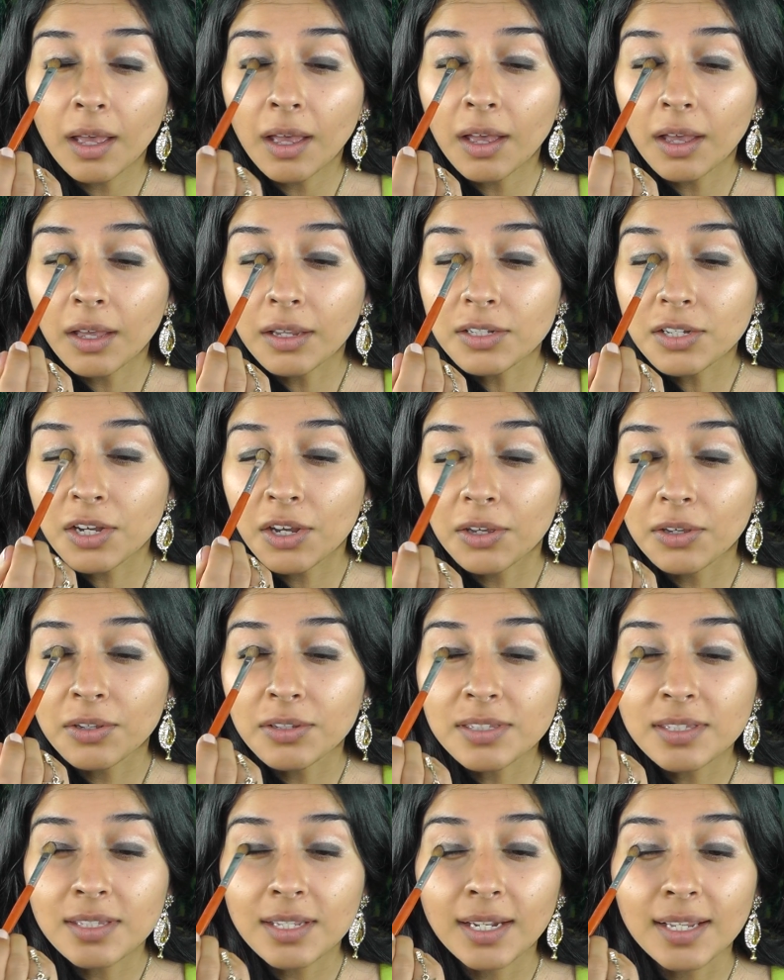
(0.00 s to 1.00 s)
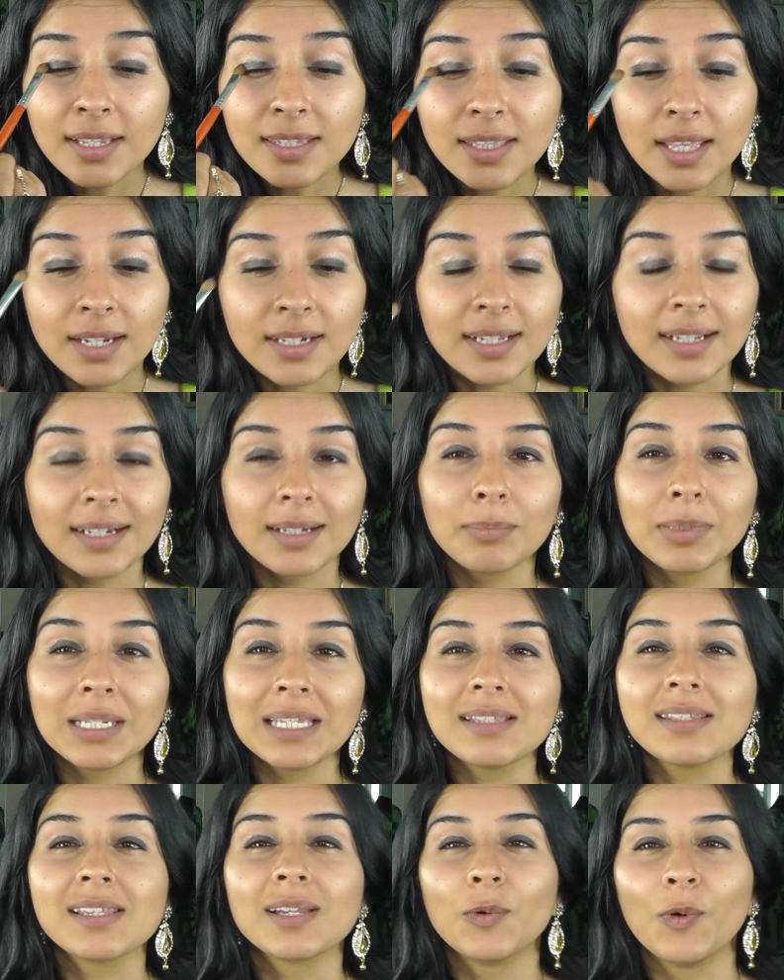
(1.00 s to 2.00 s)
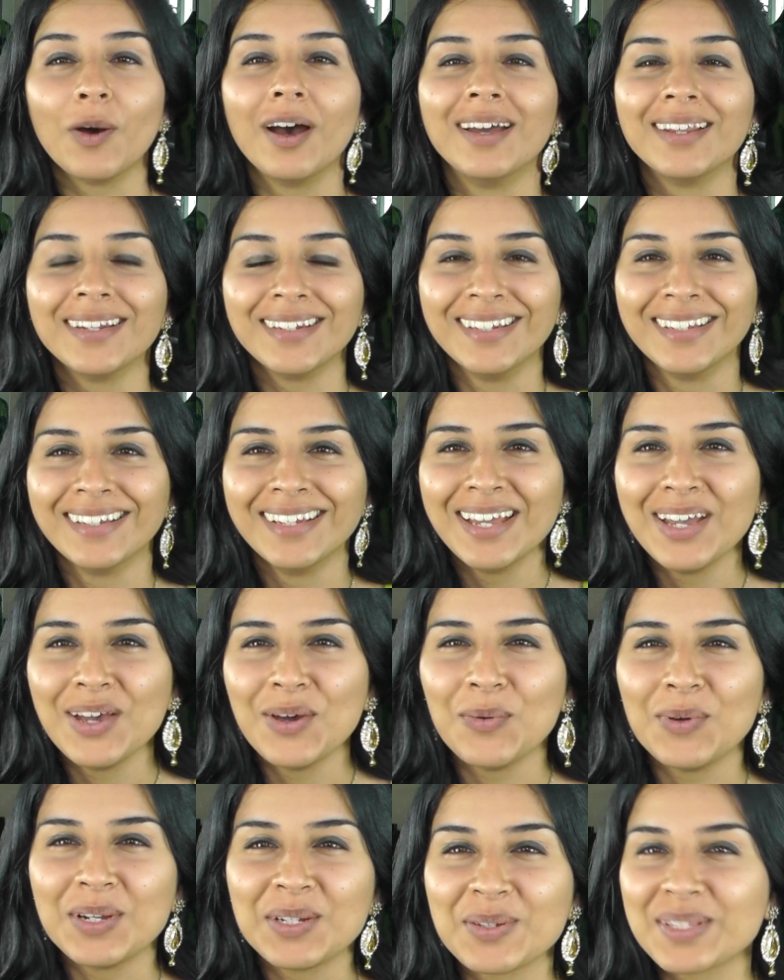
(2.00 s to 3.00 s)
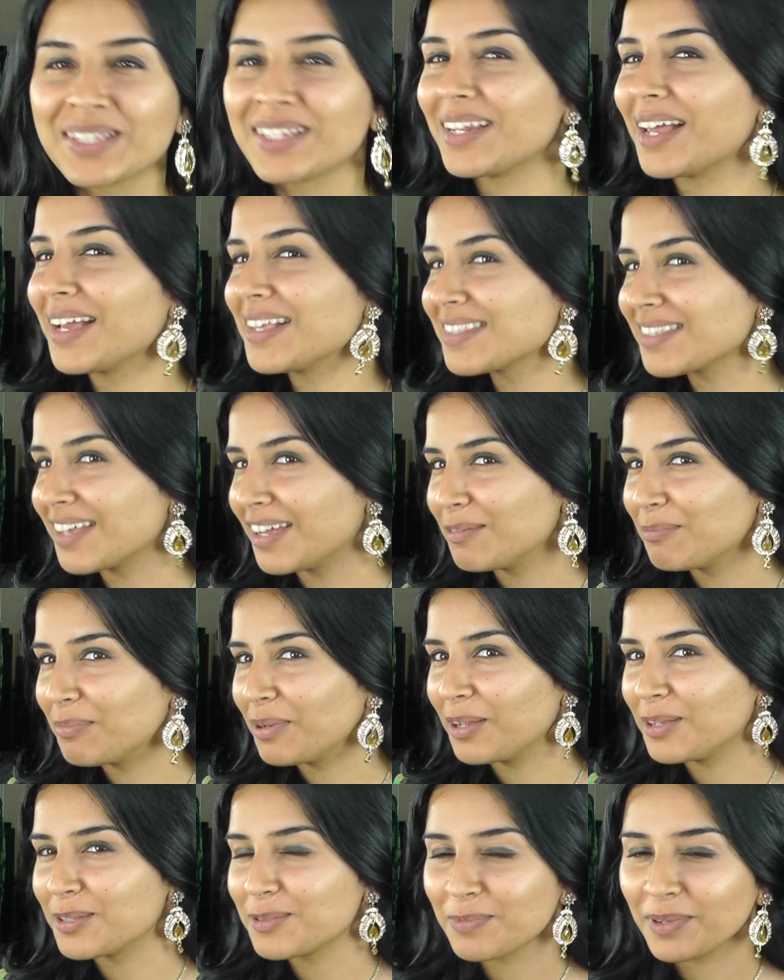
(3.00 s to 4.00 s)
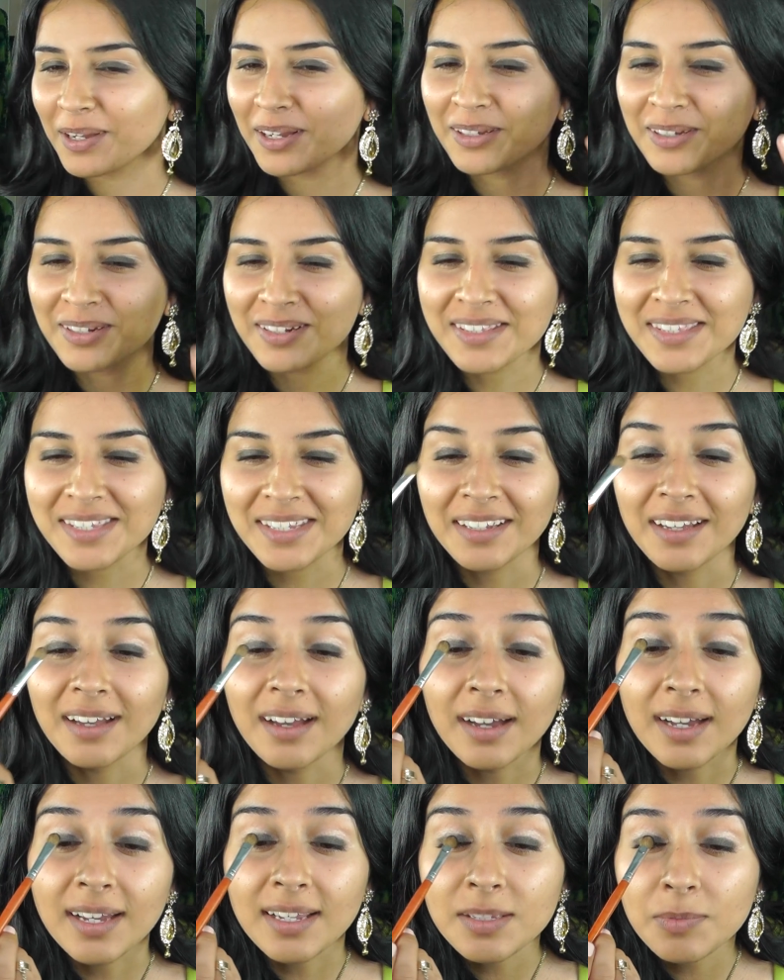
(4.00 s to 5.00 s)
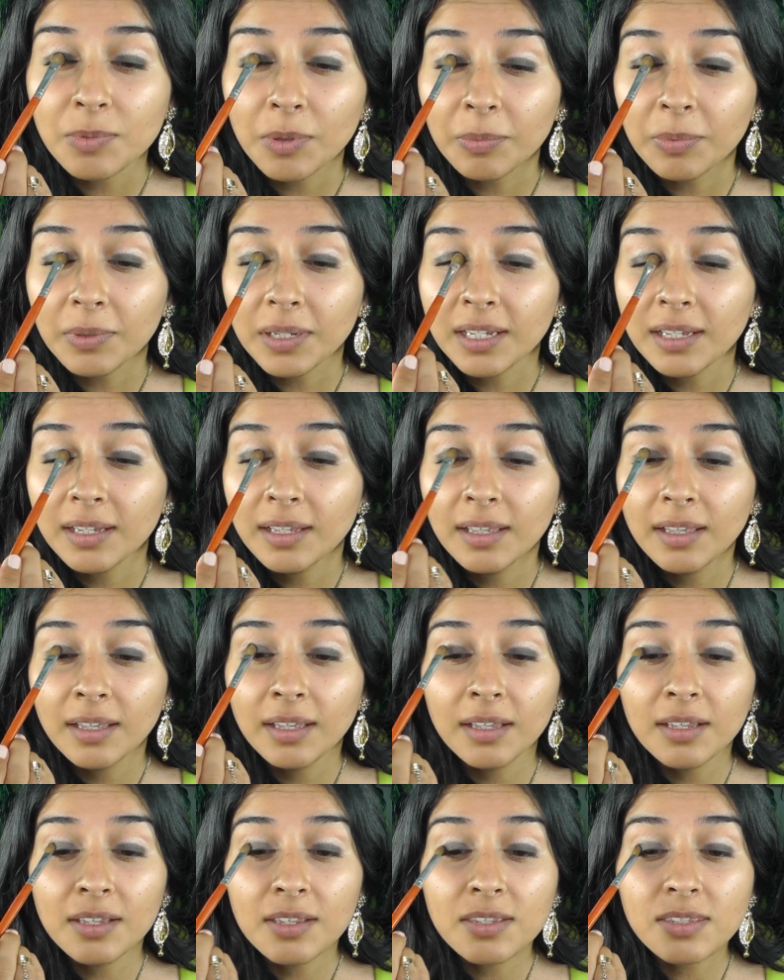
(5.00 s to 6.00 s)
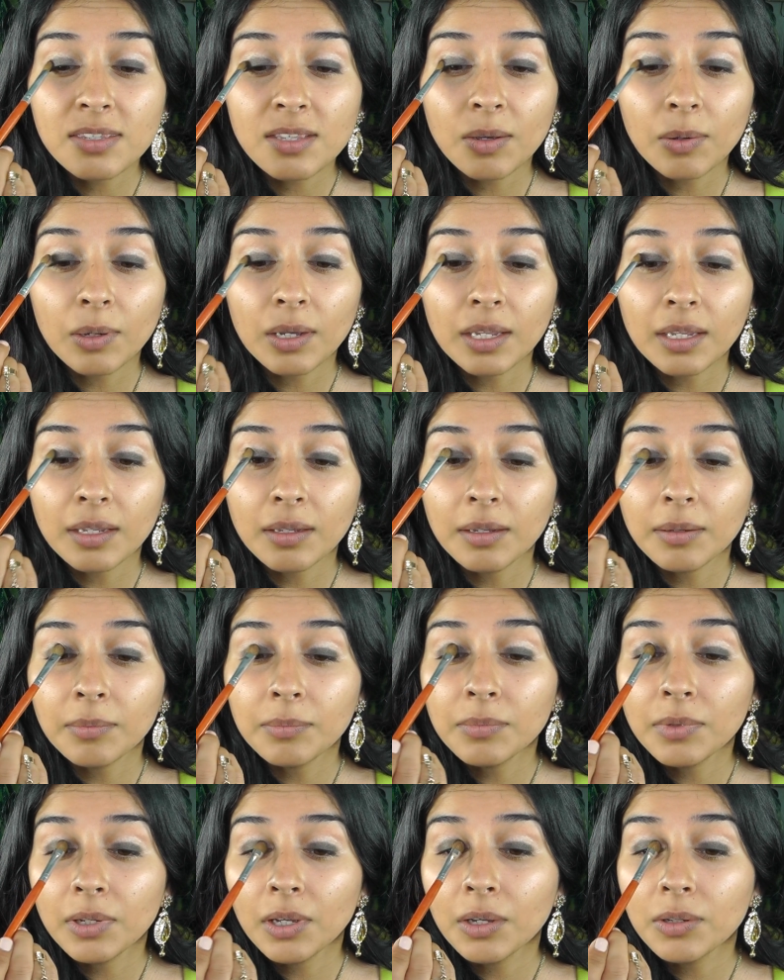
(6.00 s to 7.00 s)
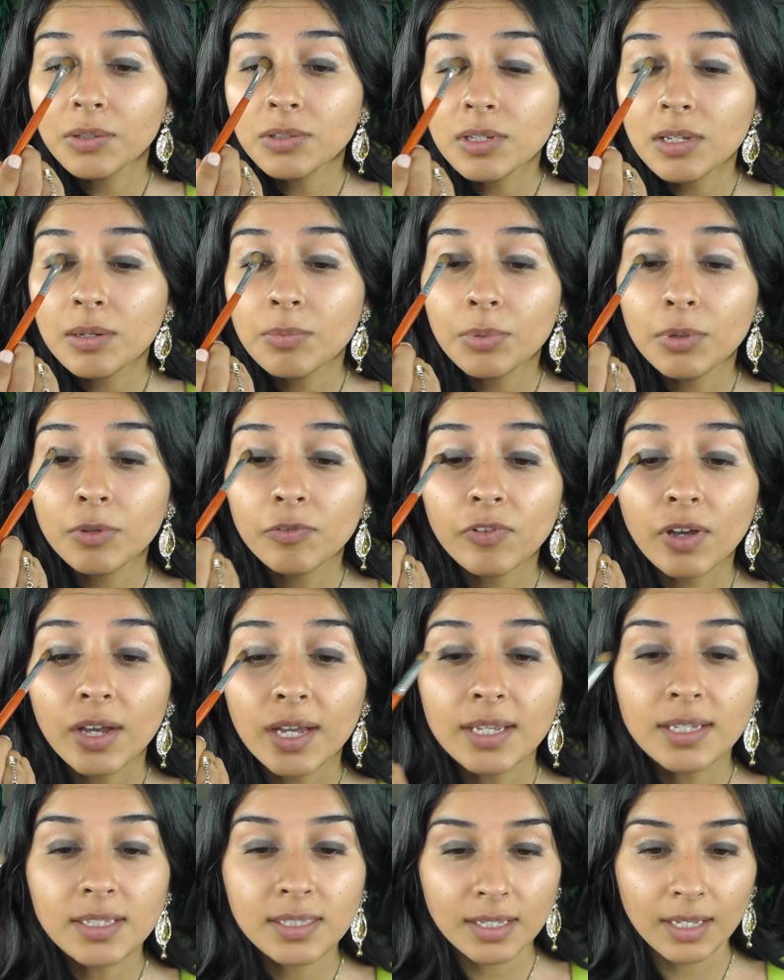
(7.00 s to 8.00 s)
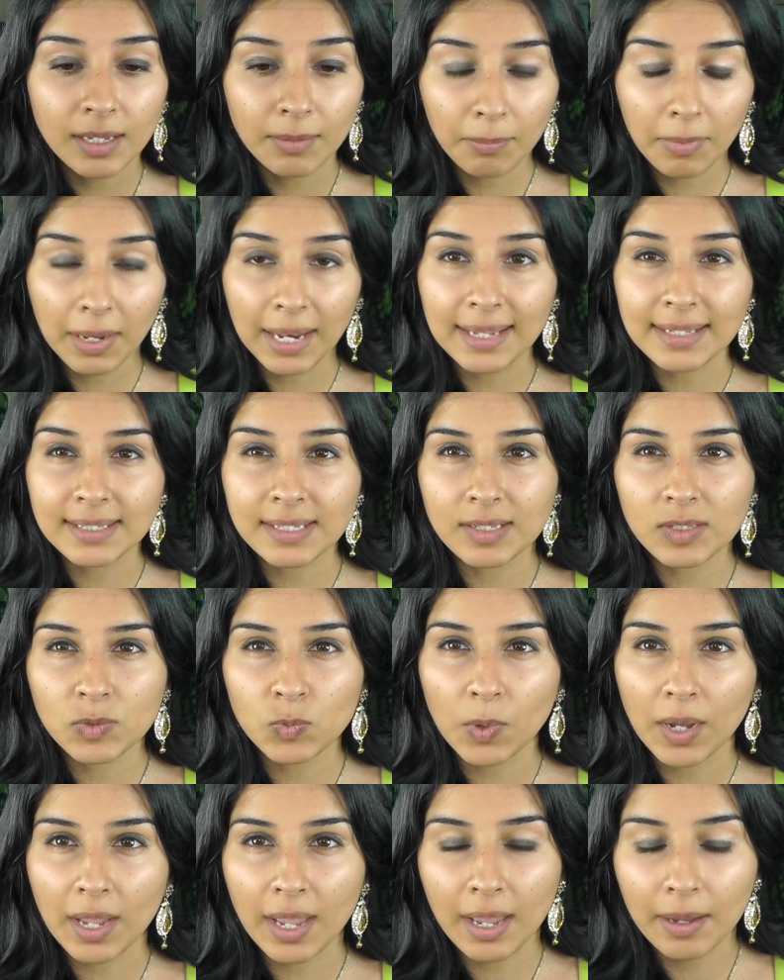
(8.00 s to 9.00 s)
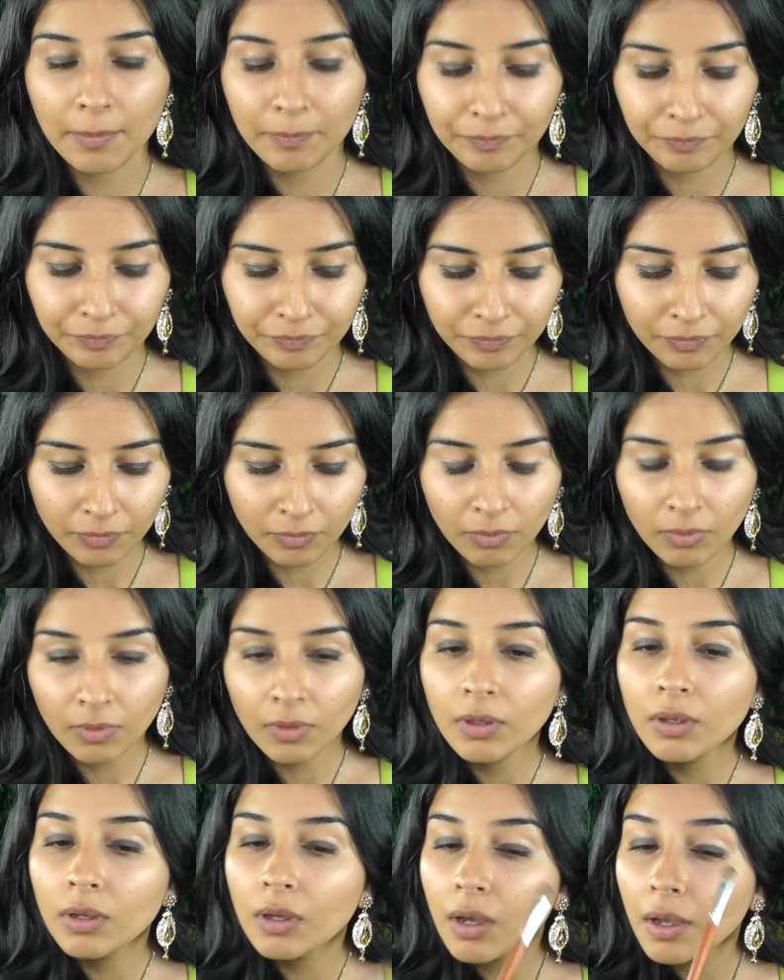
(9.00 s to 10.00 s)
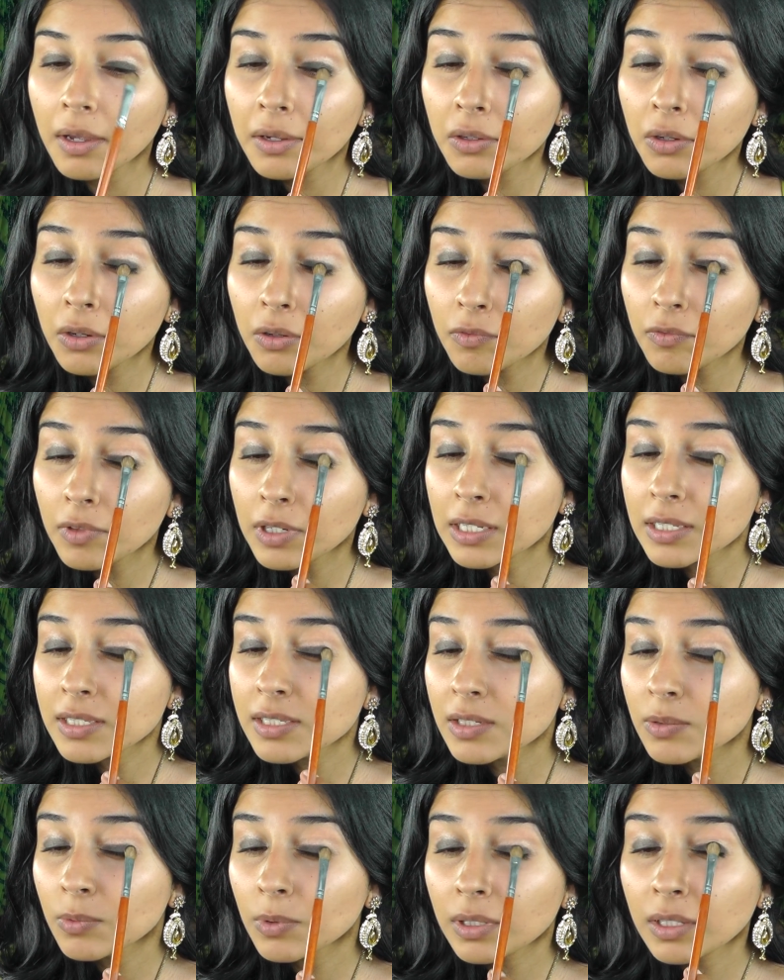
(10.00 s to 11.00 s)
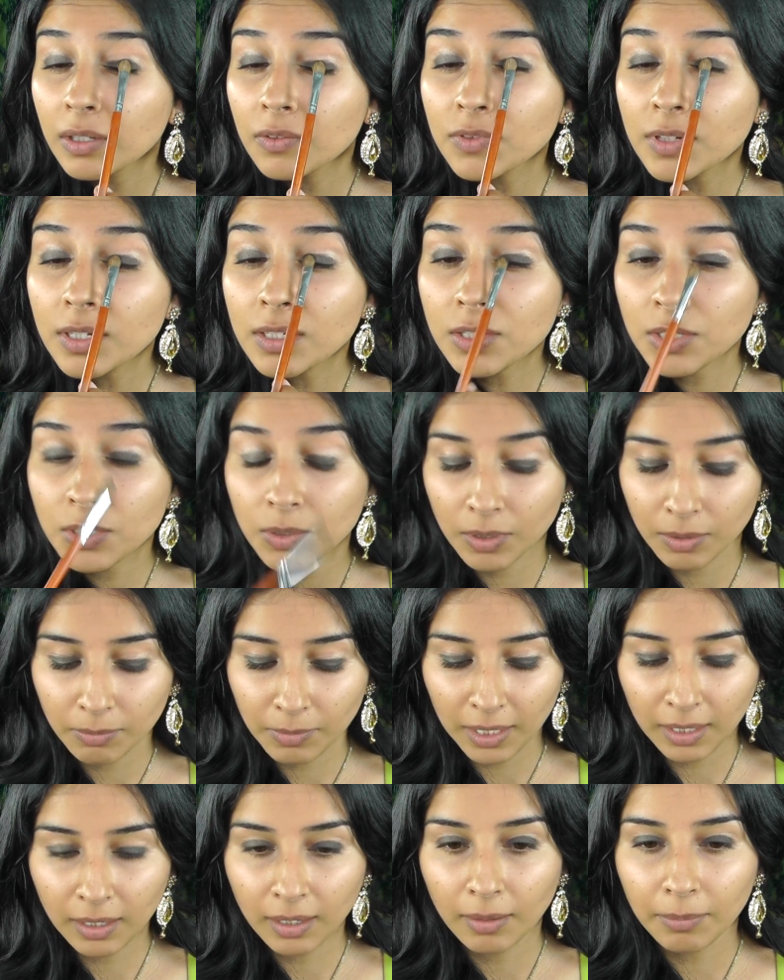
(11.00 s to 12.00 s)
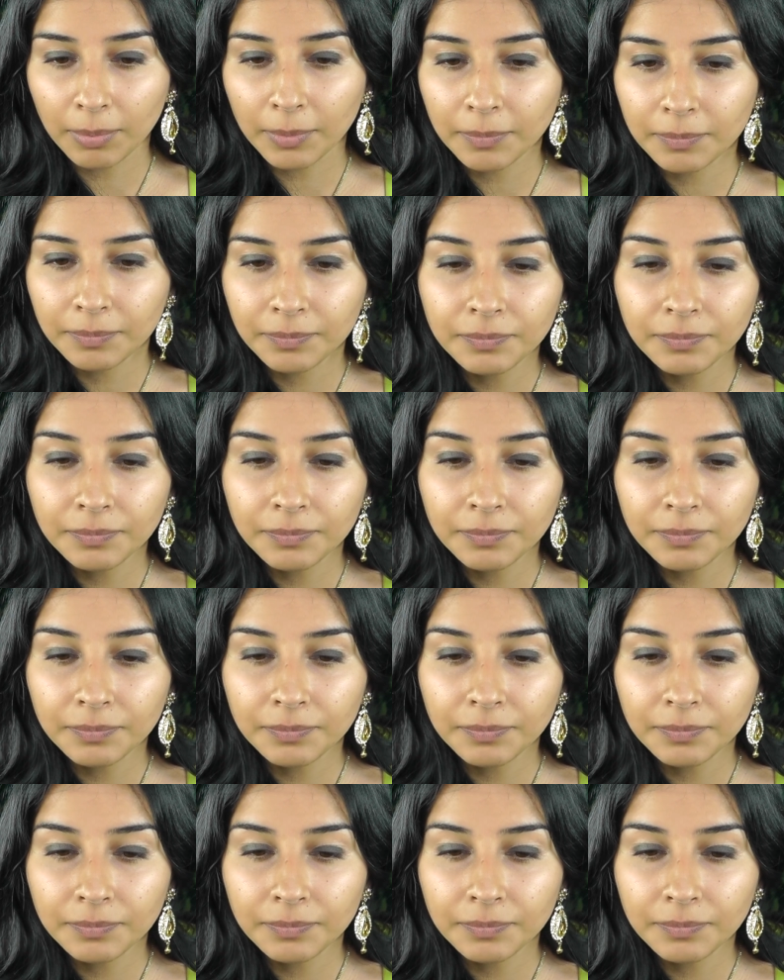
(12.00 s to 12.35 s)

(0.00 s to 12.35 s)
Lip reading: I chose an aesthetically pleasing one, which was a nice side pose, but I couldn't see her eyes properly. So I am going to improvise in places where I can't really see what they've done to her makeup.